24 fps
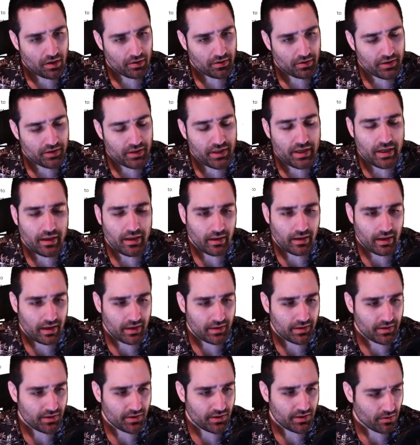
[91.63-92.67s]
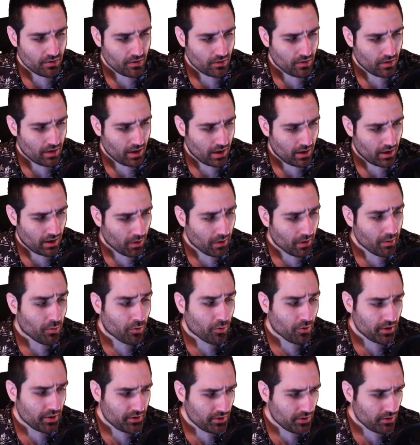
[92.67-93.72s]
TLS
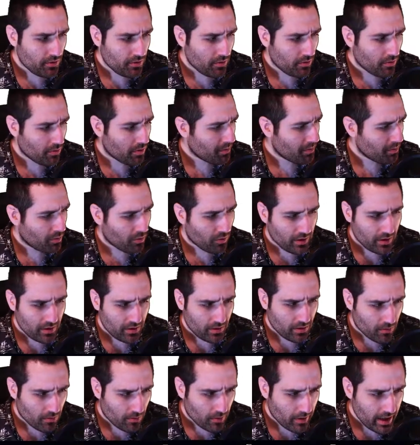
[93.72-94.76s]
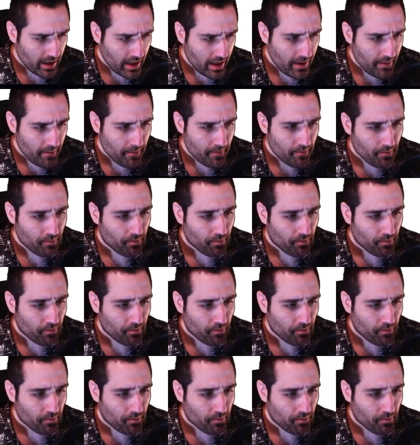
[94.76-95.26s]
1.2, 1.3.